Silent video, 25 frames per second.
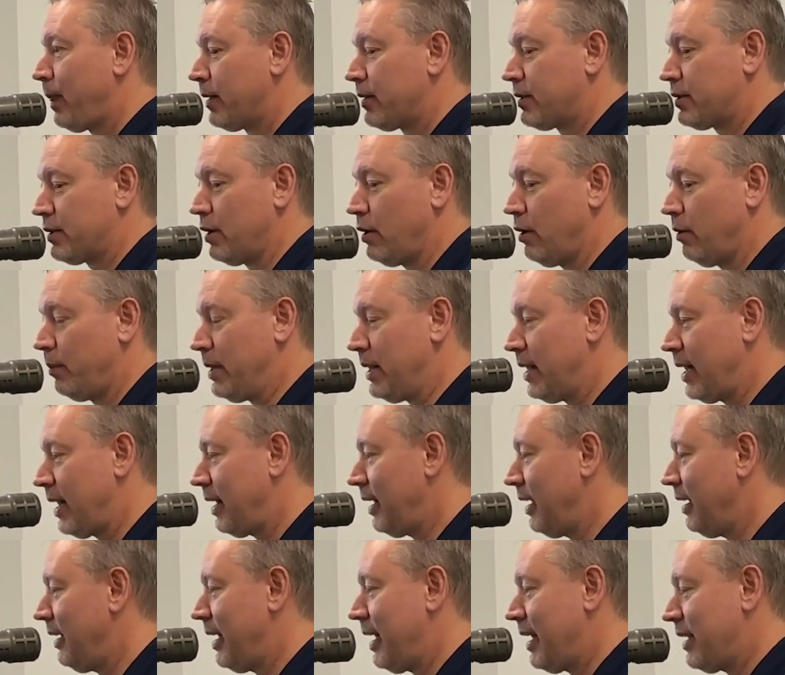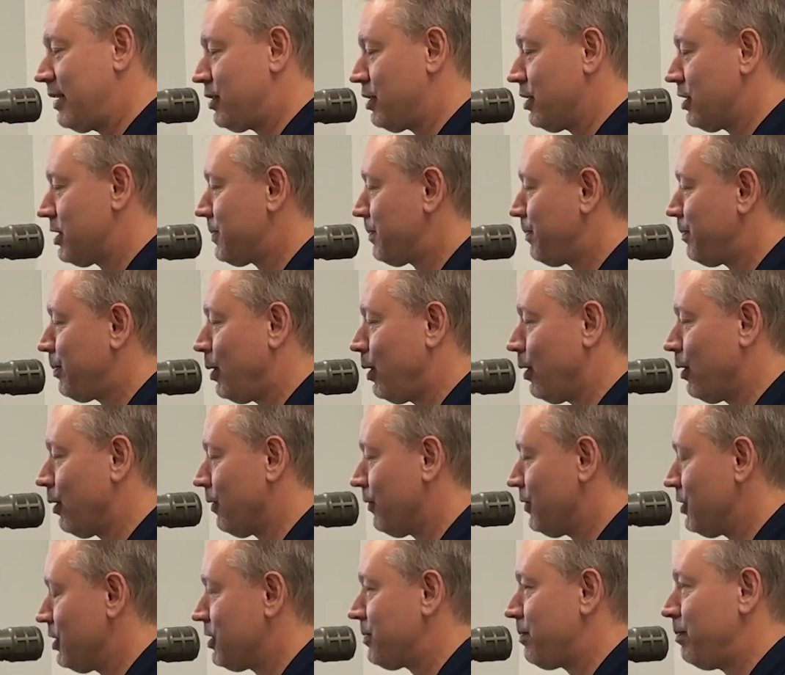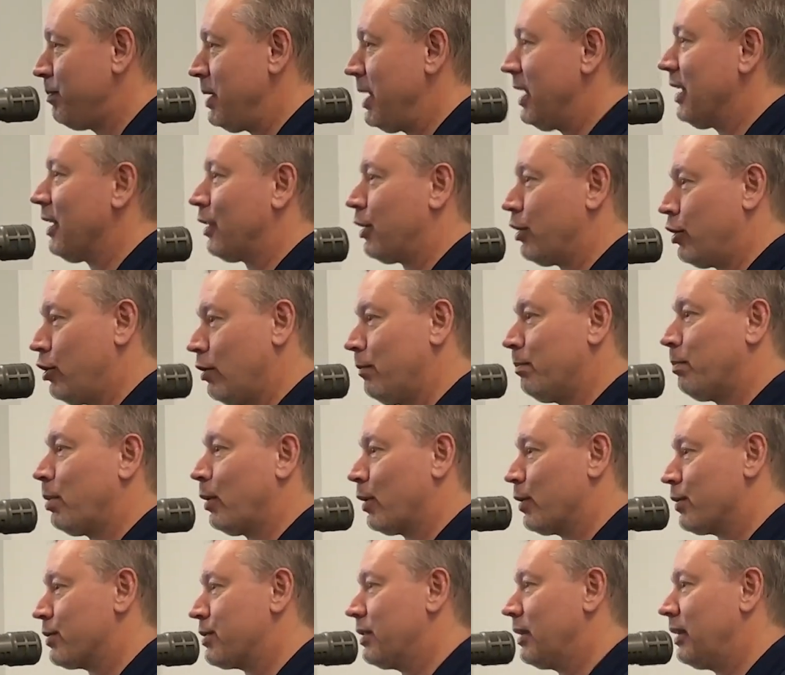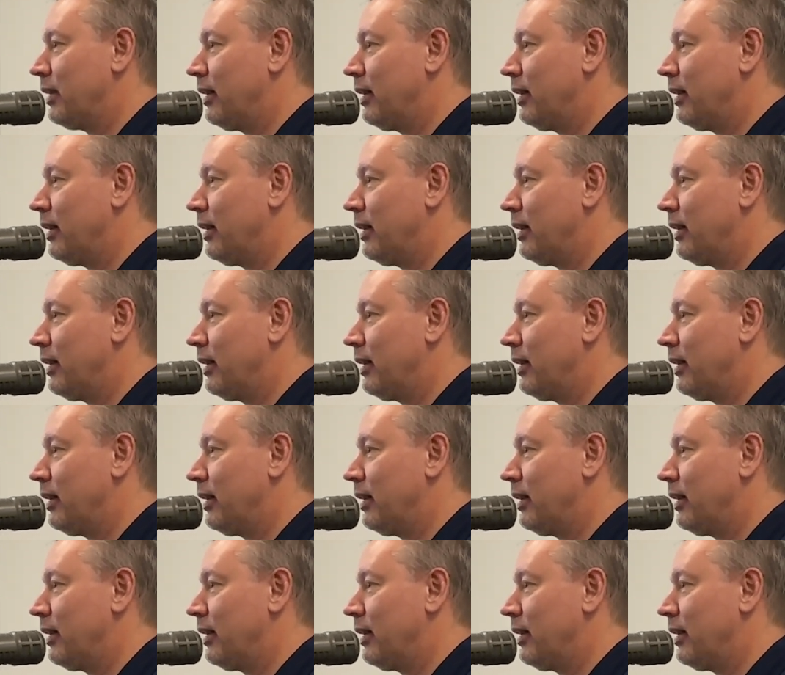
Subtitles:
So, that's just part of just being a good person.